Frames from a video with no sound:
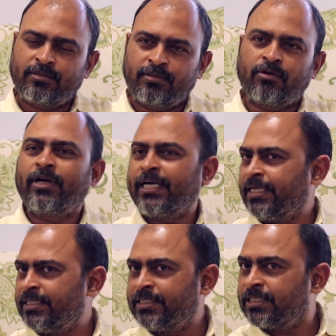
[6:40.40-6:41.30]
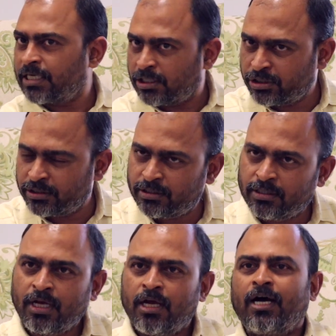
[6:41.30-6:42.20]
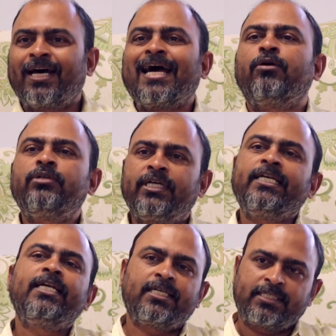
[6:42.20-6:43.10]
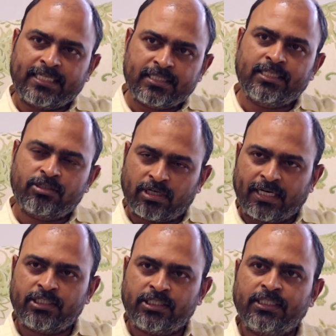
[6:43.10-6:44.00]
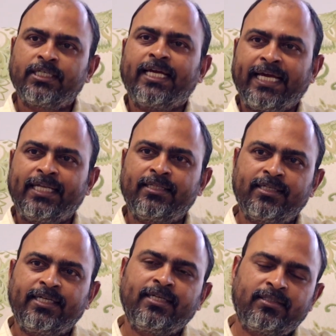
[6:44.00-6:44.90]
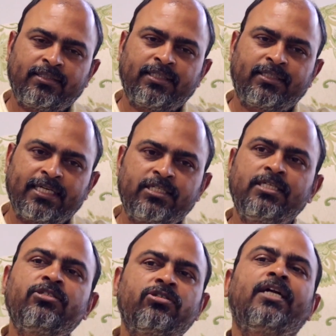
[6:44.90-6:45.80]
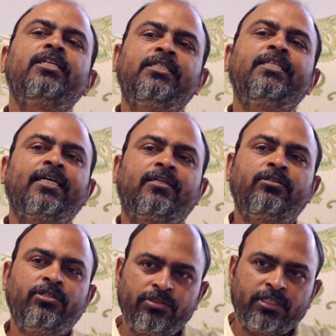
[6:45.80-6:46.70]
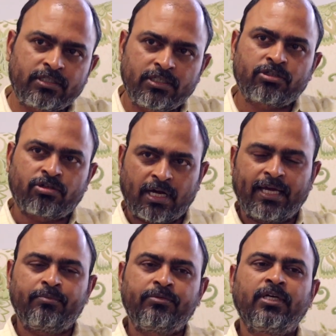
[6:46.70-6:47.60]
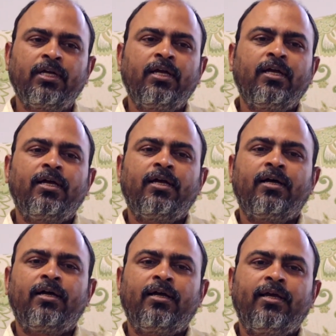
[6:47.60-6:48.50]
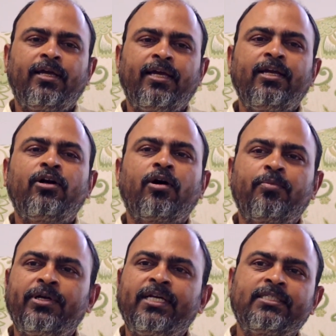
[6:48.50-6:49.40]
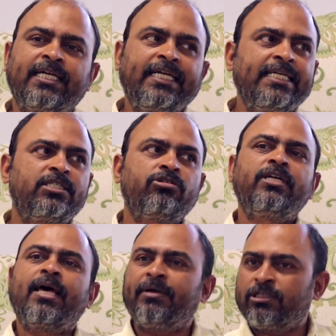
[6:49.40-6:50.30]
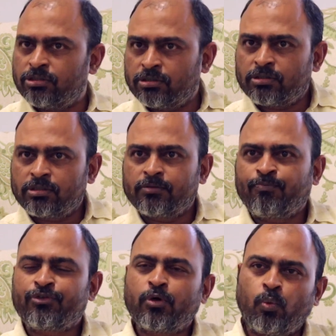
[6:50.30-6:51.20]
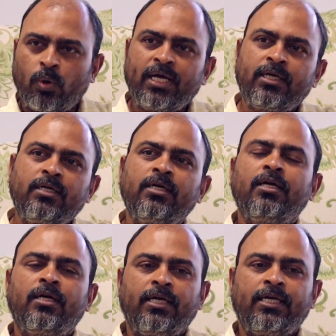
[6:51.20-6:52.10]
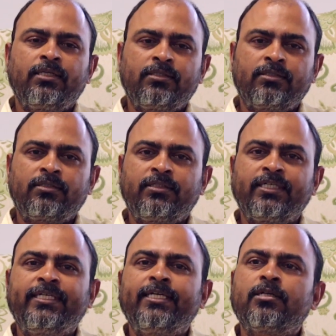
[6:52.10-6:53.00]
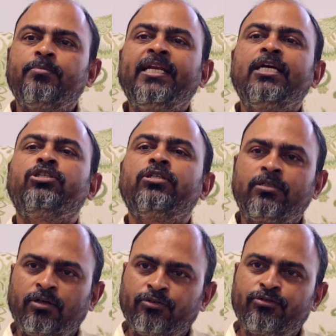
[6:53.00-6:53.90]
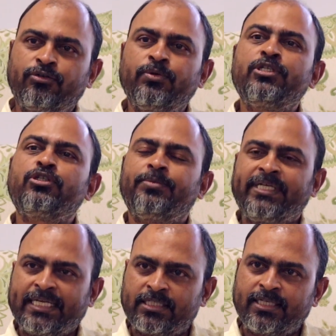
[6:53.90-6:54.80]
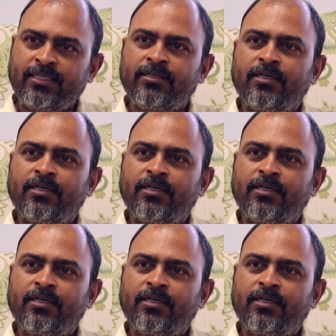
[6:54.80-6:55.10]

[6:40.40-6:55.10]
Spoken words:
or at least discussion, around India's testing strategy. And the testing strategy that you just described incorporates at least three dimensions. One is the determination of who is to be tested,